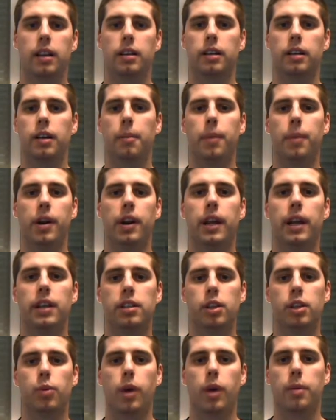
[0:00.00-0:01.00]
Comparing it to
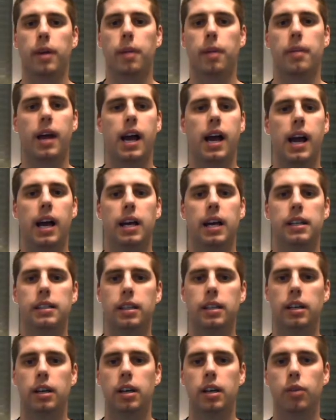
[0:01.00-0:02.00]
the webcam that I
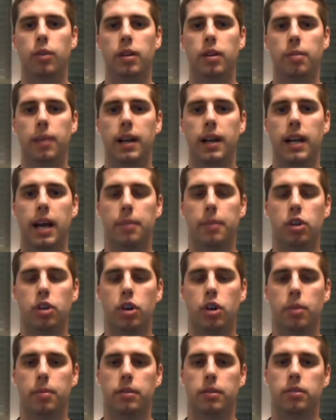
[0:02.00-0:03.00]
had with my
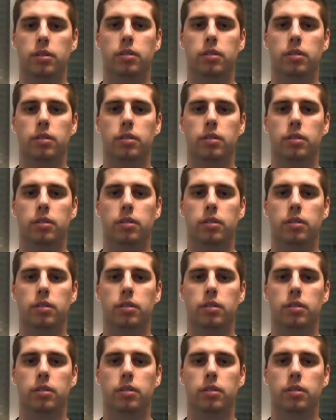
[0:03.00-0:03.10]
laptop,